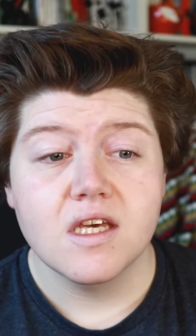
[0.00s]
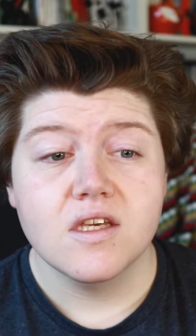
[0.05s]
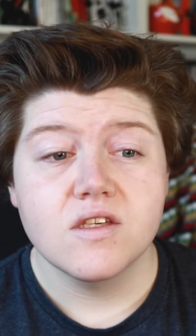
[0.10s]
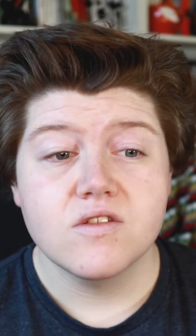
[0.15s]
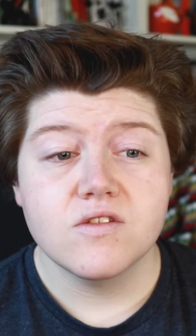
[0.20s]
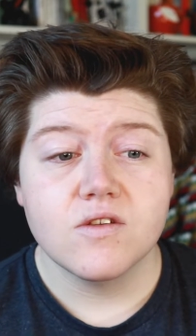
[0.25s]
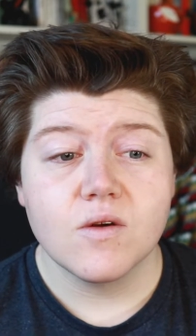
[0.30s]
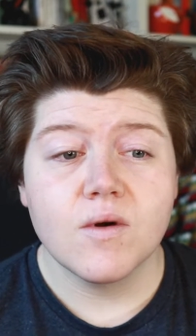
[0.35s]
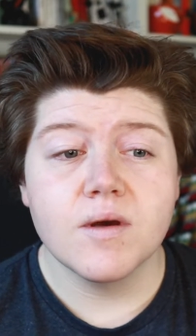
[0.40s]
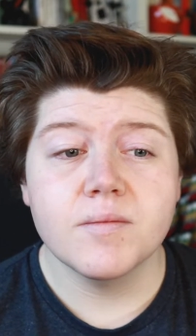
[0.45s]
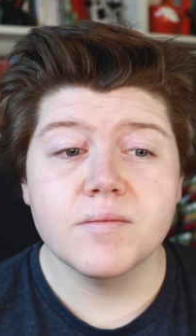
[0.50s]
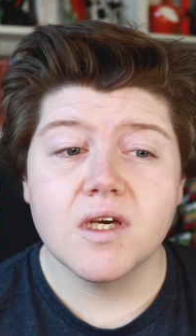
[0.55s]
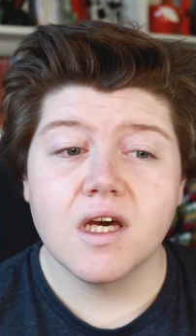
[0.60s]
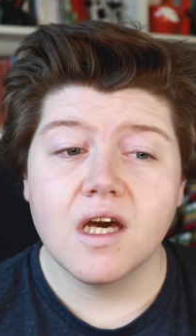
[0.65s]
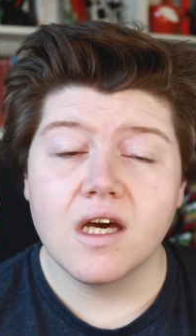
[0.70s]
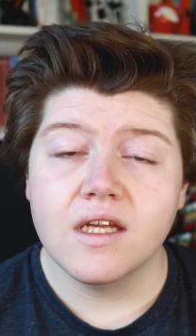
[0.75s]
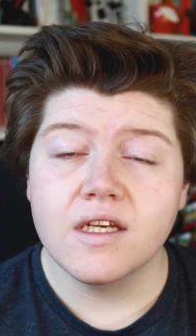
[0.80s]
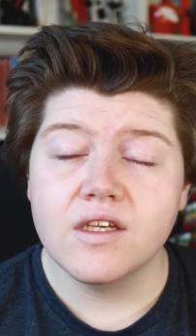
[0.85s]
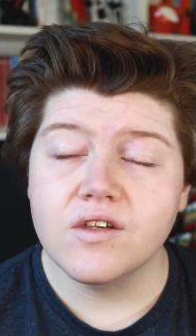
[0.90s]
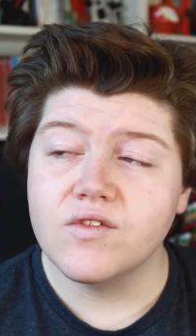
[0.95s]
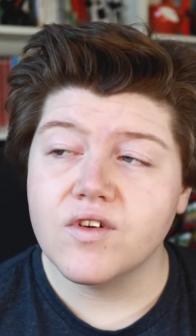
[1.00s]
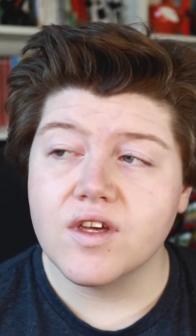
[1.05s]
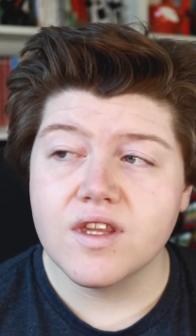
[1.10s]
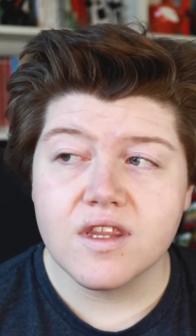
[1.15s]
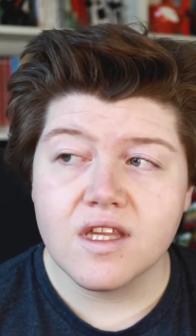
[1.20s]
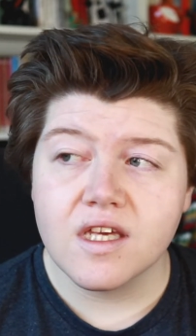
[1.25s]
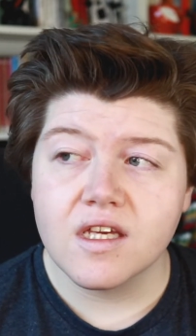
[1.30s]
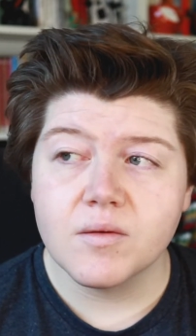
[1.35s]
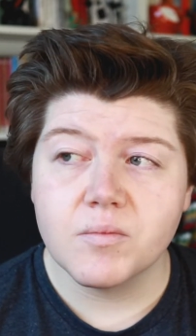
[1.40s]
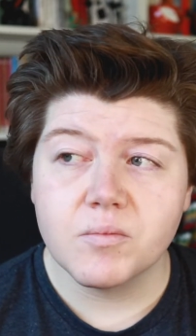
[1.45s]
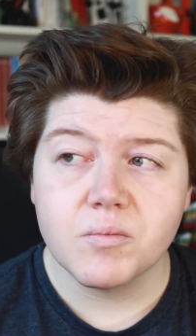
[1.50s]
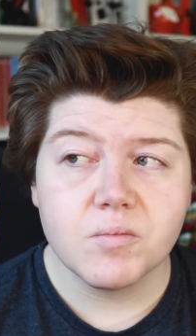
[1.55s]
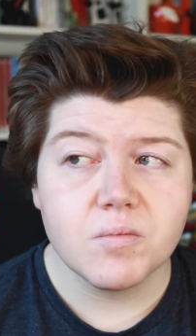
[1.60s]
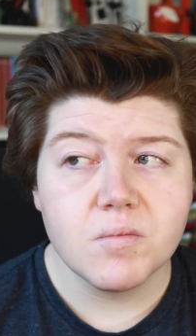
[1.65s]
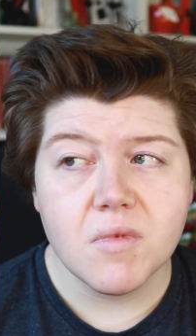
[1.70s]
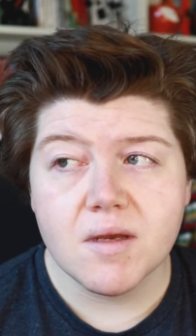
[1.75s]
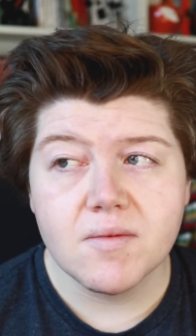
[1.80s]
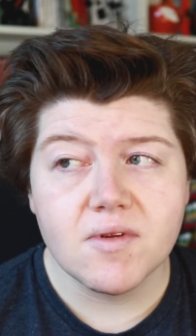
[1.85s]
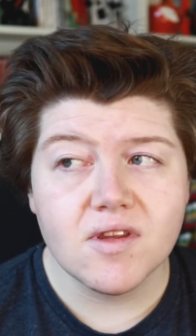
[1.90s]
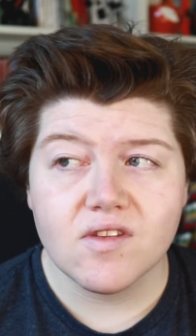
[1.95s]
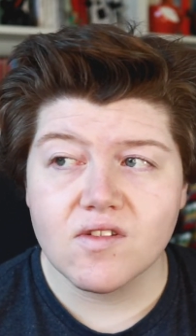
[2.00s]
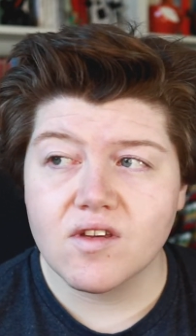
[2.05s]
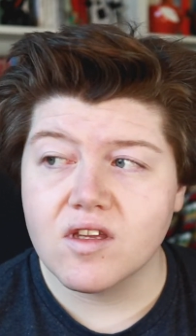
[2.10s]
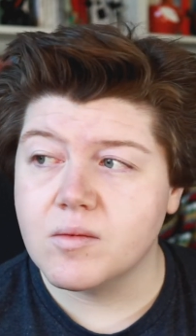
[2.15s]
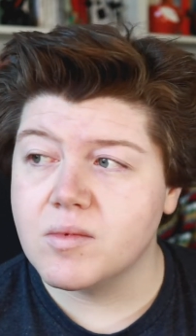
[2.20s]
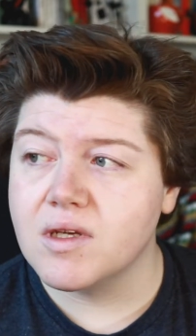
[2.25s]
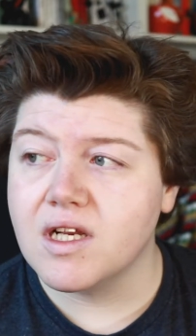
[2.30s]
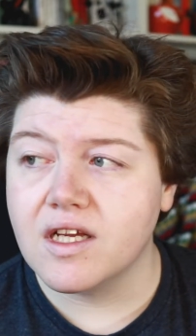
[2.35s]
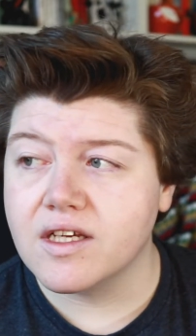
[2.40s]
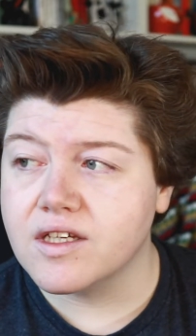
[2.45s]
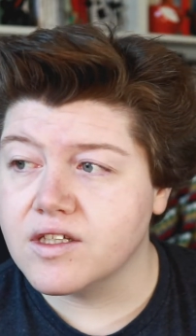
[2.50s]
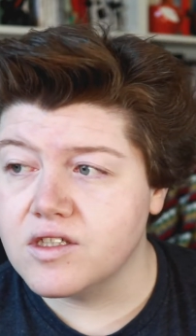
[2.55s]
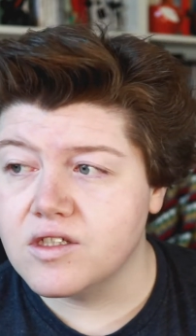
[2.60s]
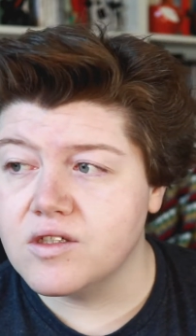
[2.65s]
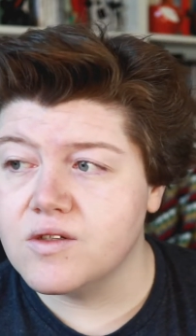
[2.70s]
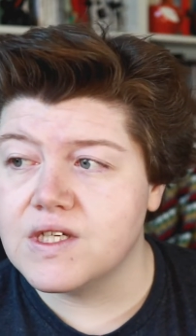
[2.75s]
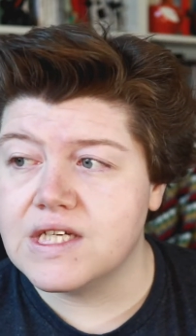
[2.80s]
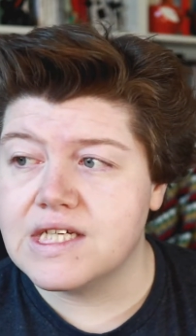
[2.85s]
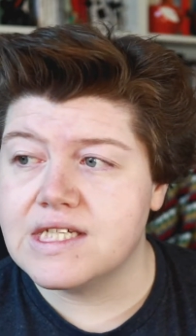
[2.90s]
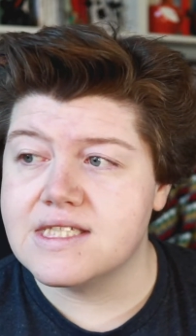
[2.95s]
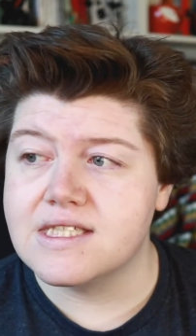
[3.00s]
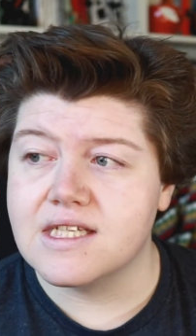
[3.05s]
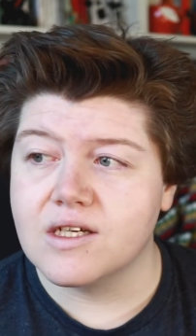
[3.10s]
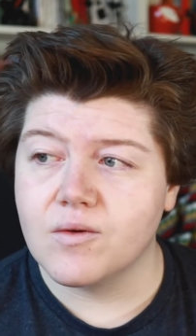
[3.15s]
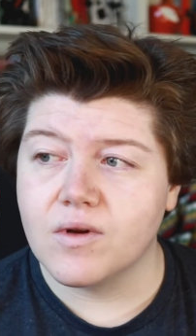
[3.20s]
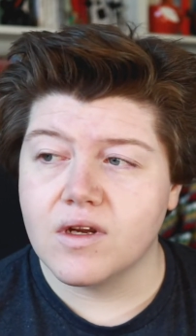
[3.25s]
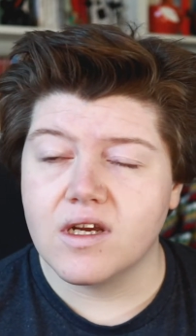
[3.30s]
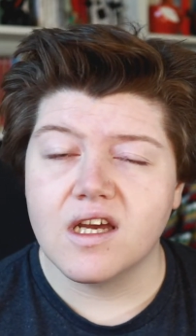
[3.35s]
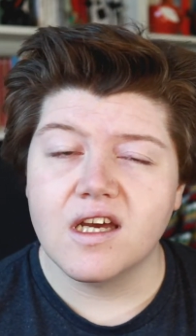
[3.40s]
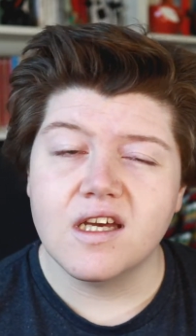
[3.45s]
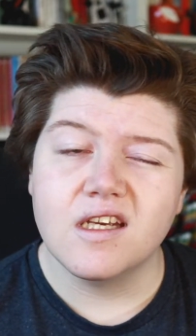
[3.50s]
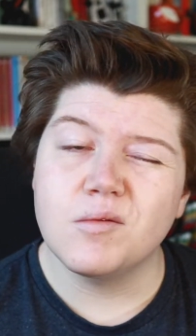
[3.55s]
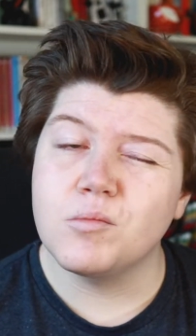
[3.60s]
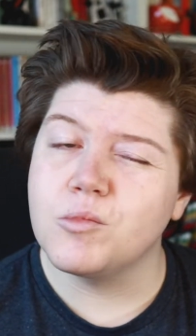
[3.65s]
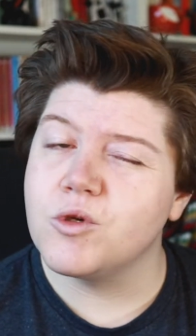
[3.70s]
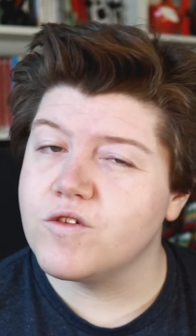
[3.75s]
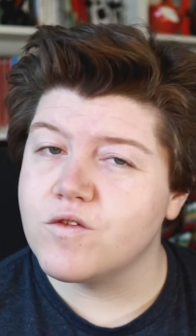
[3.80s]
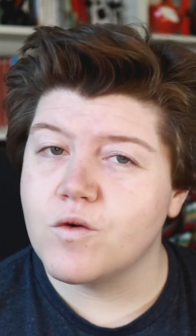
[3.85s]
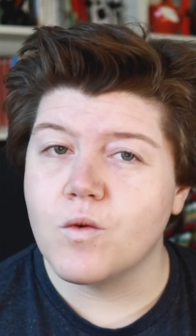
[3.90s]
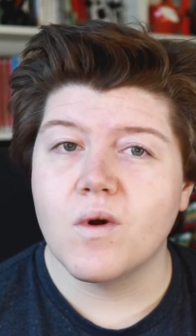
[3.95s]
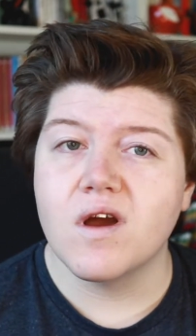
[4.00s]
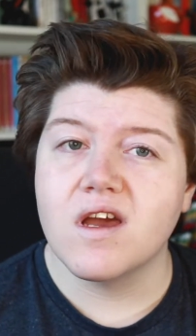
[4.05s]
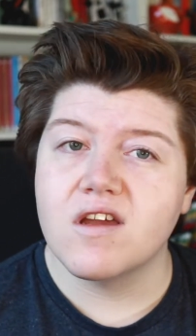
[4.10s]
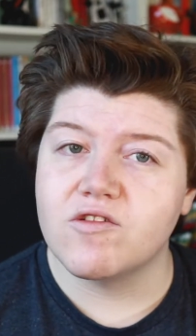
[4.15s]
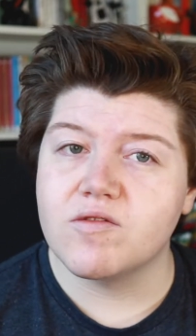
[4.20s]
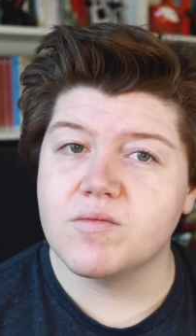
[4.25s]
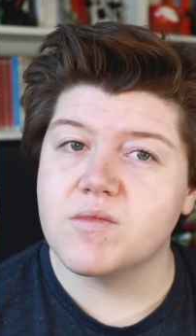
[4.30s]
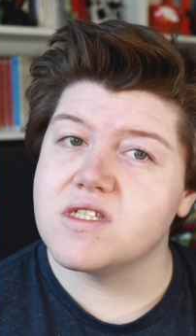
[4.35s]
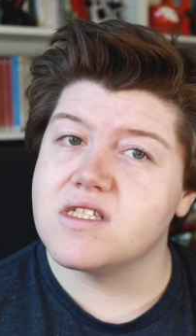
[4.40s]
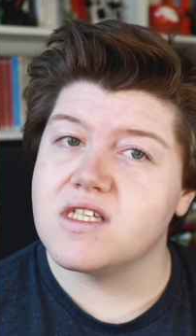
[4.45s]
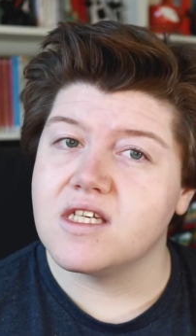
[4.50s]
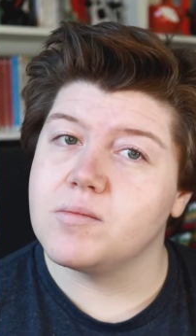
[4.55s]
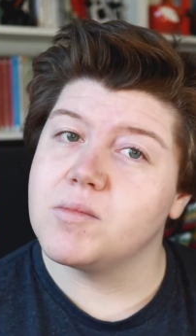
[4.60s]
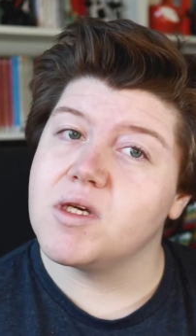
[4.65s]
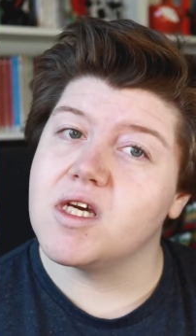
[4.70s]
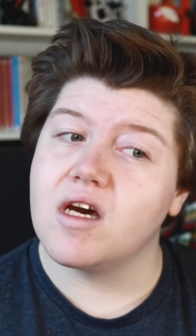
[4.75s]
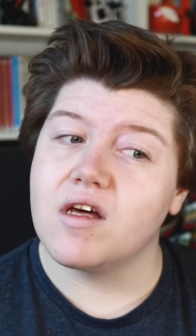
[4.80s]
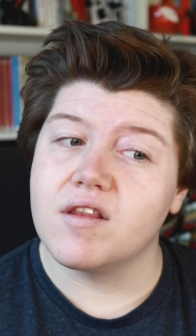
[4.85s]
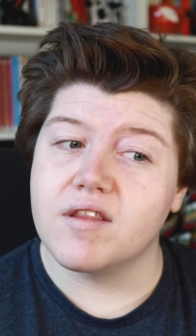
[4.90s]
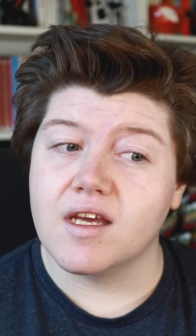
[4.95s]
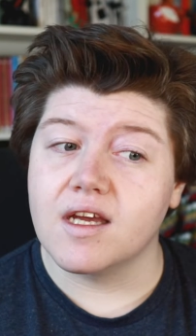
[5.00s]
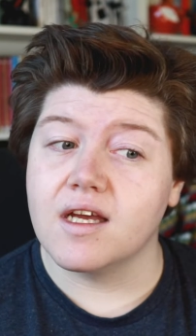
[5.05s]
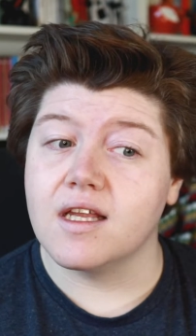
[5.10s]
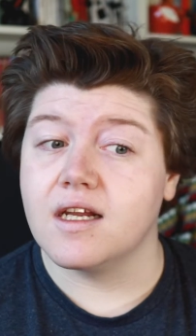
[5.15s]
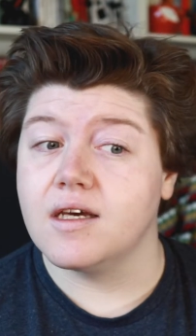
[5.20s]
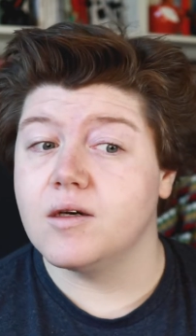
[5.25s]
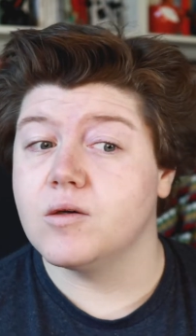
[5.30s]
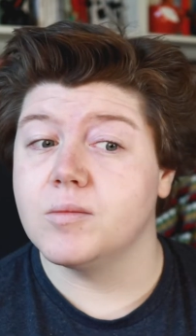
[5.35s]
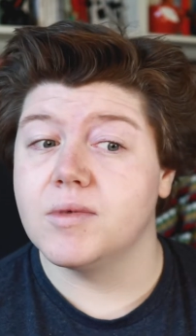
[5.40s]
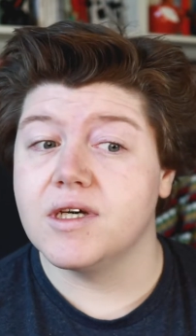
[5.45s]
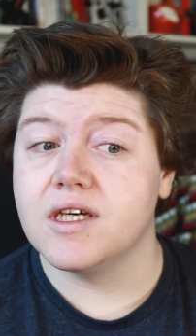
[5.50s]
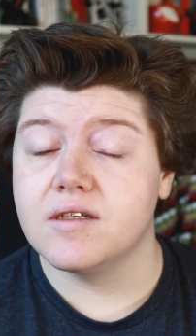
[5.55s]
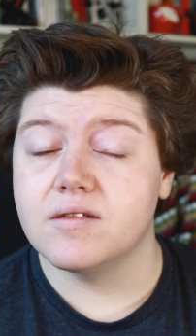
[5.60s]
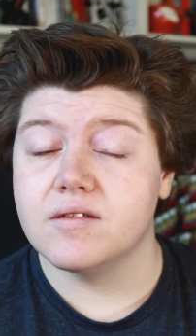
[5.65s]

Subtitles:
So I'm kind of, I think maybe that's going to be like a New Year's thing, where I kind of move away from the TBR thing a little bit.